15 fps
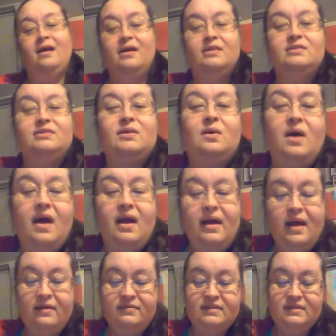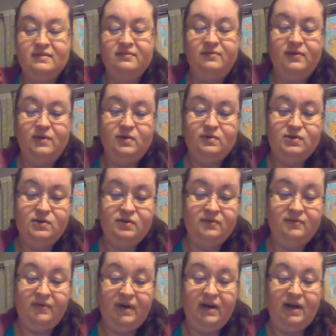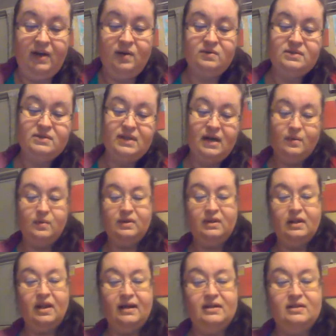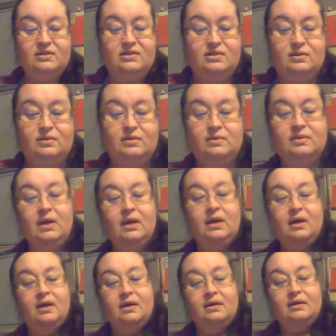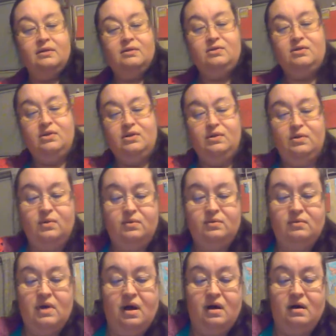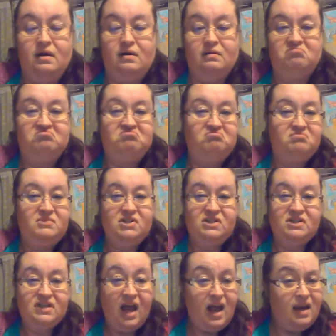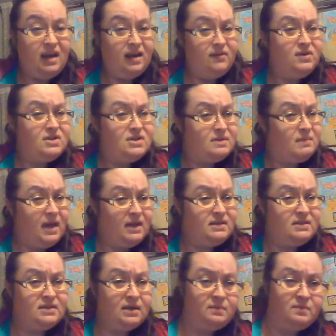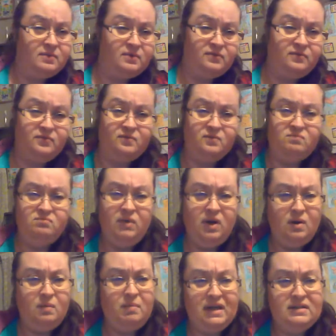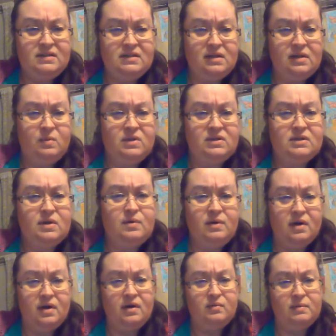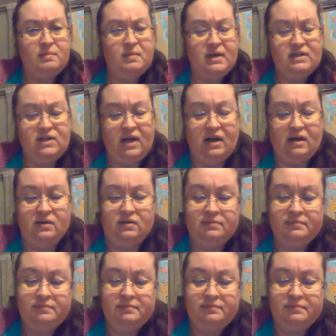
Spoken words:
So I have some future videos that I would like to do, just to kind of give you some heads up of, basically what's going on with my channel.